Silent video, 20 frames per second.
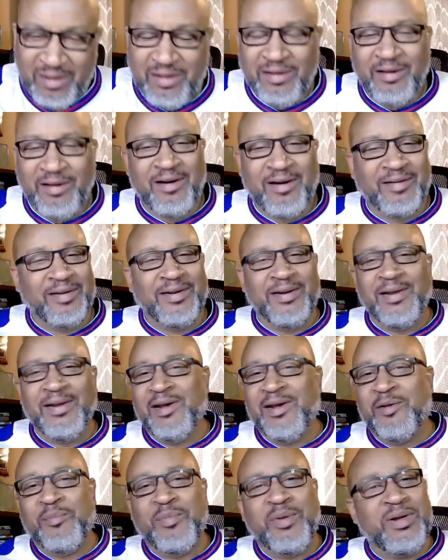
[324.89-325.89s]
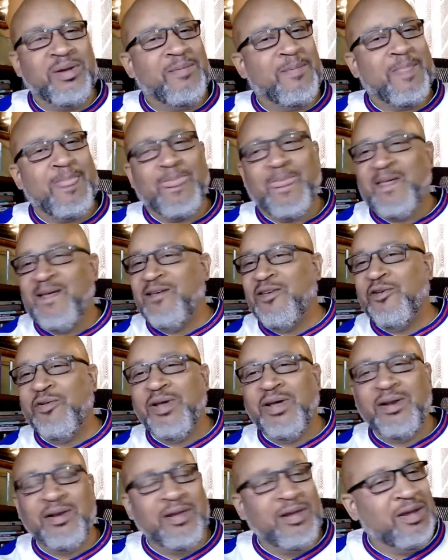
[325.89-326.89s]
Y'all didn't hear me. You
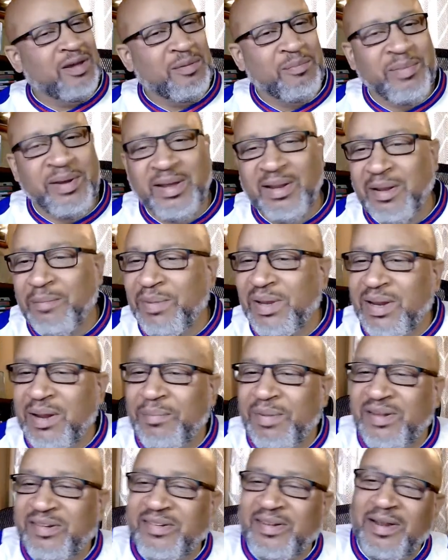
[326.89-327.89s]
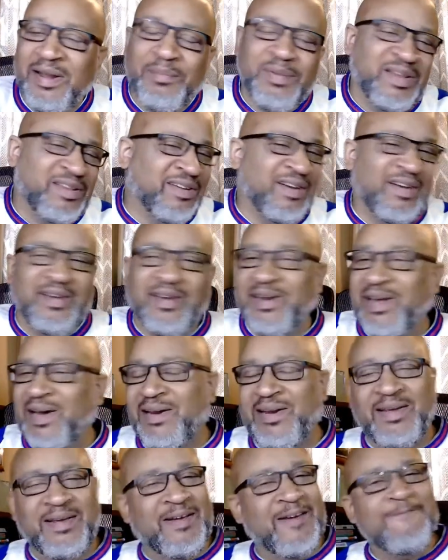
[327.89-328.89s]
didn't hear me. Let me tell you
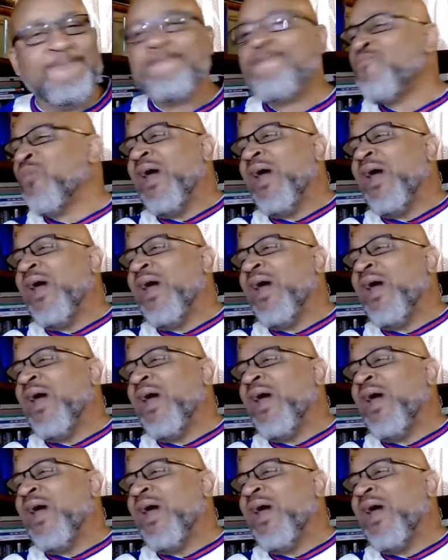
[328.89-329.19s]
that again.